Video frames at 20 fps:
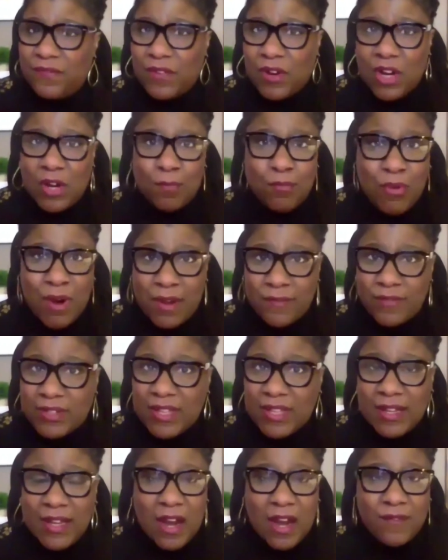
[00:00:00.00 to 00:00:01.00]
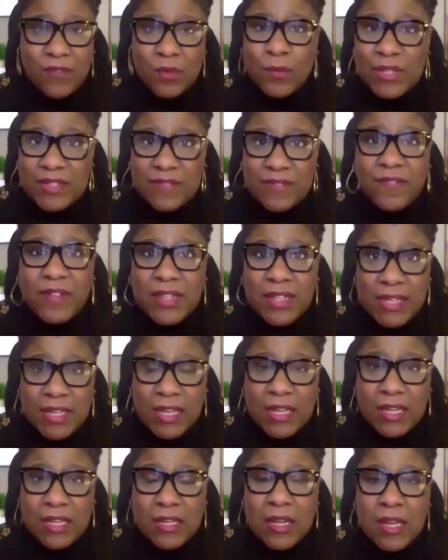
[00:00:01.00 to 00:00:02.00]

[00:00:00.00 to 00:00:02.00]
very prevalent. Everyone's feeling it.